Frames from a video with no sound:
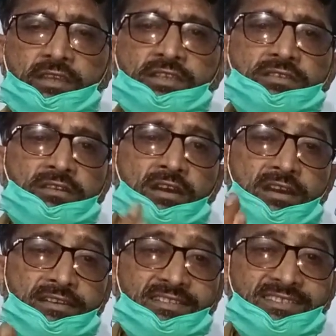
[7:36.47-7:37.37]
Here
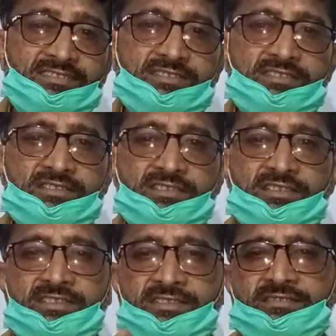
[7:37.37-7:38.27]

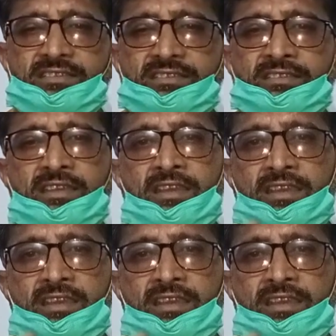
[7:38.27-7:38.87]
honesty is a